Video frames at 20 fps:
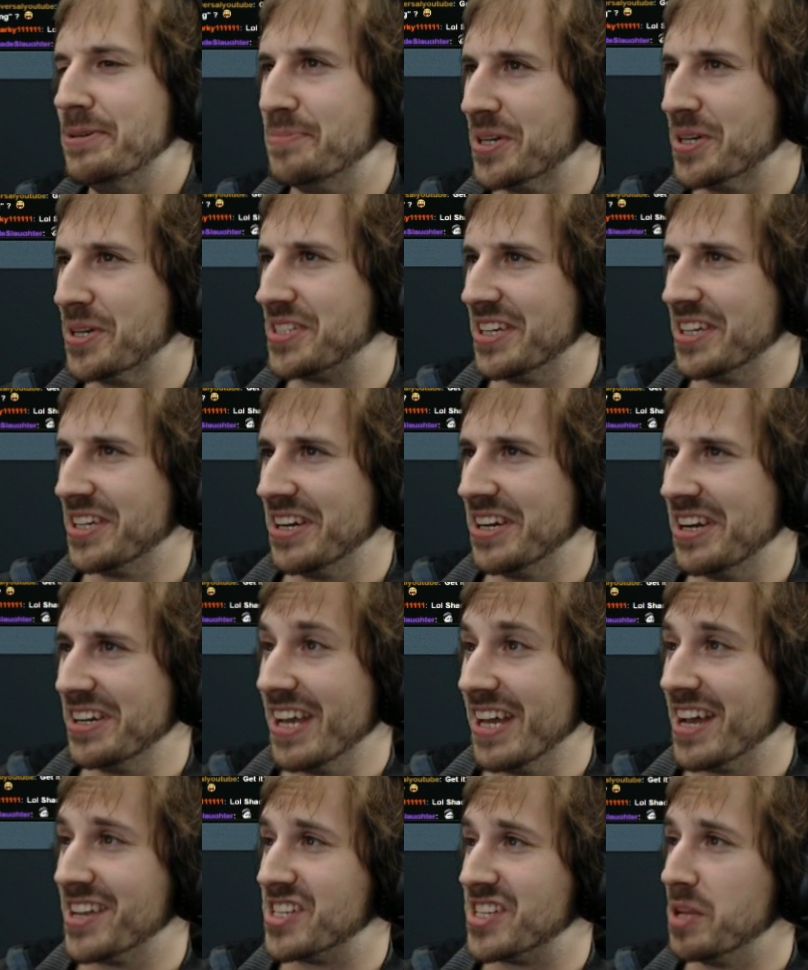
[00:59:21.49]
But uh,
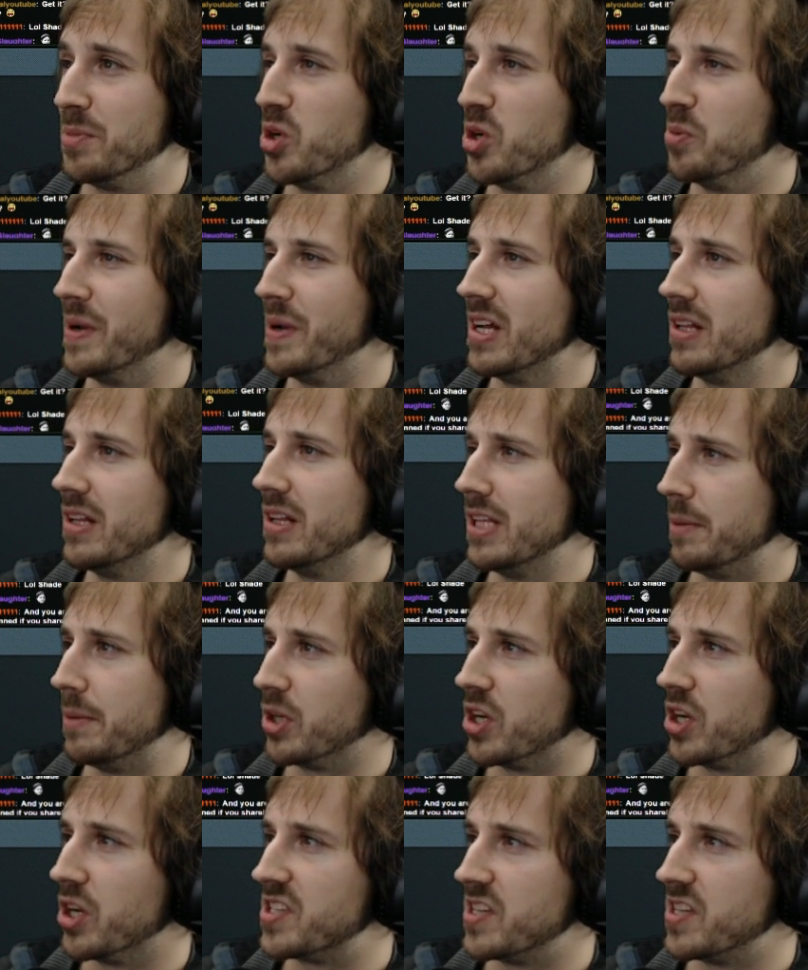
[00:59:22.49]
yeah, send me your mail. I'm
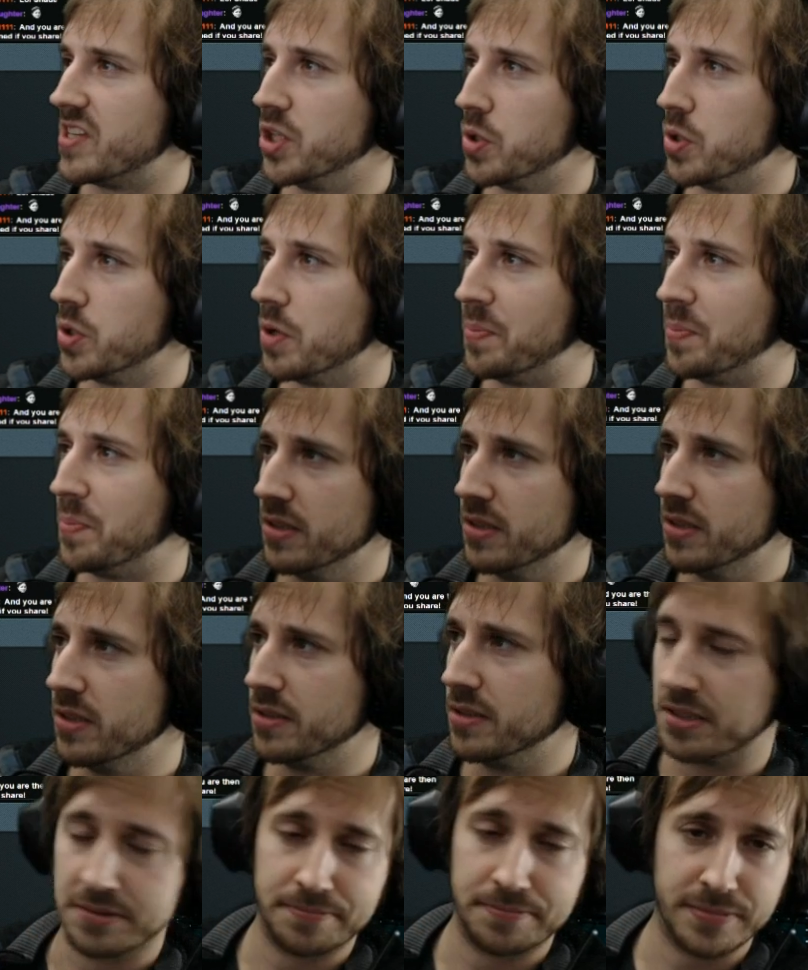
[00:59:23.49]
gonna send you the
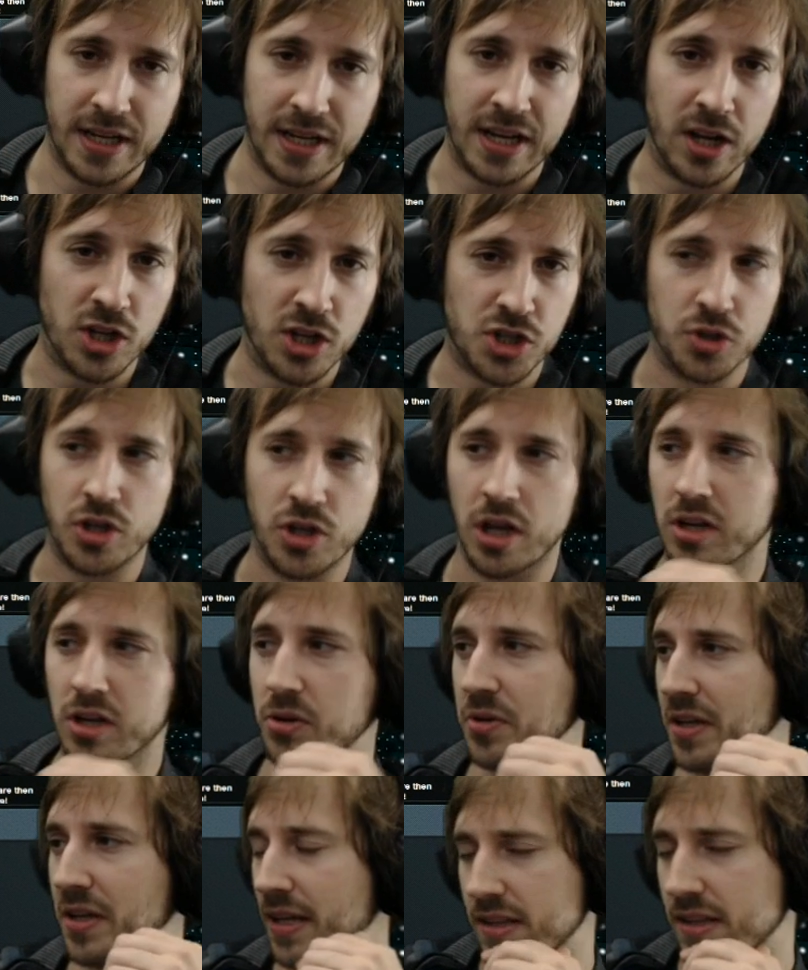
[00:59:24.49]
build, and once you
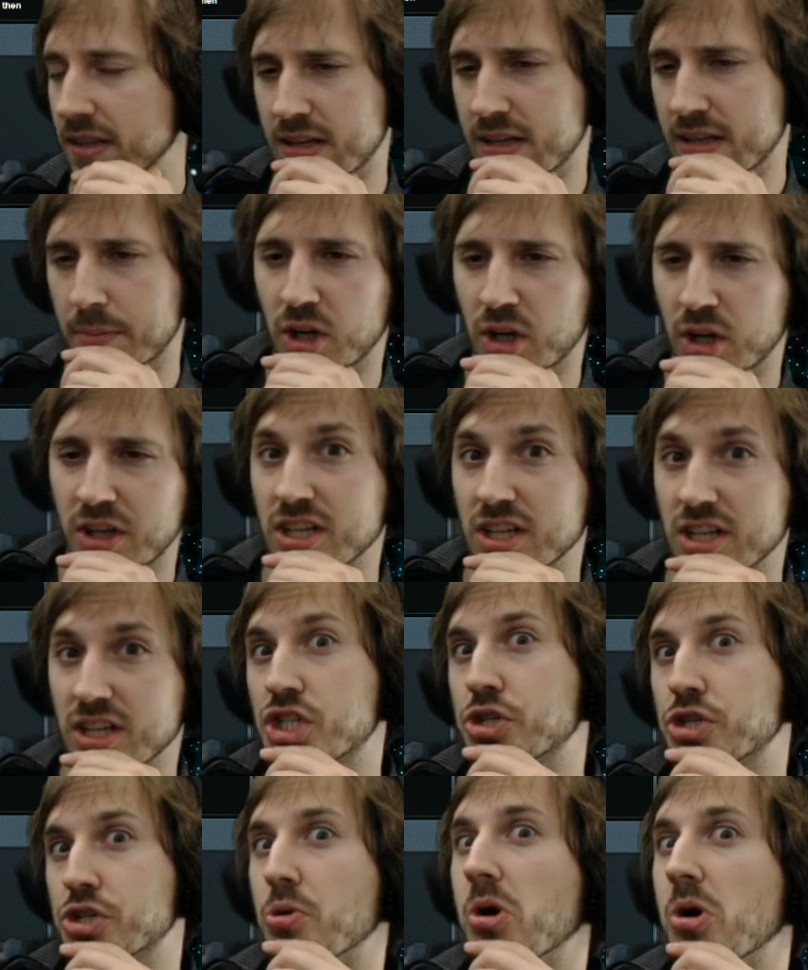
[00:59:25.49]
downloaded it, I'm gonna
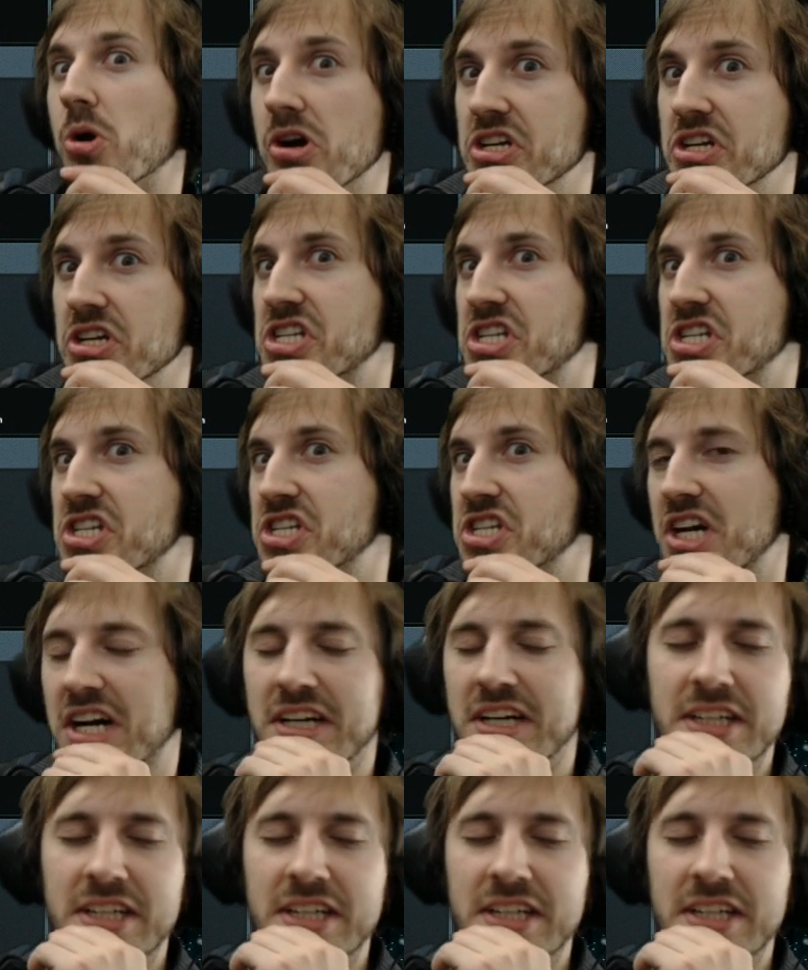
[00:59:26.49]
destroy it.